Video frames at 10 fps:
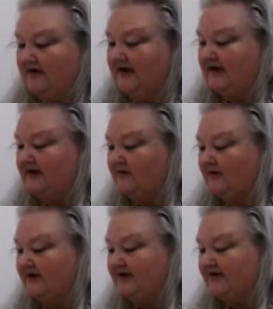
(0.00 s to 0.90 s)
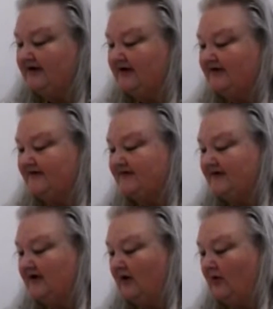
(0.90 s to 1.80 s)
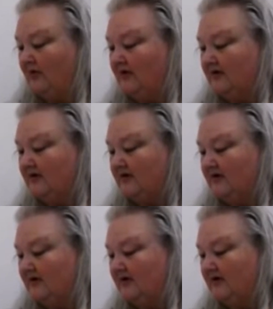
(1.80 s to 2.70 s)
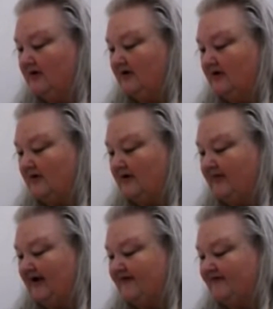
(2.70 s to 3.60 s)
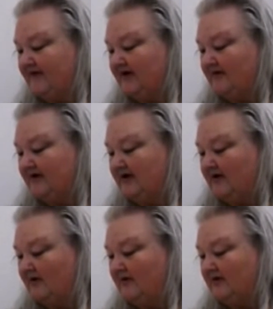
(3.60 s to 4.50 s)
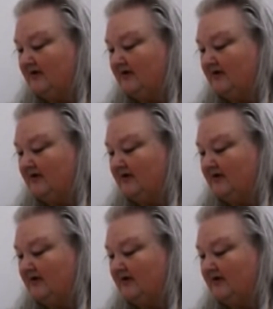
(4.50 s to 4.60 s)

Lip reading: and where you think it's to go, where a pacifier would go.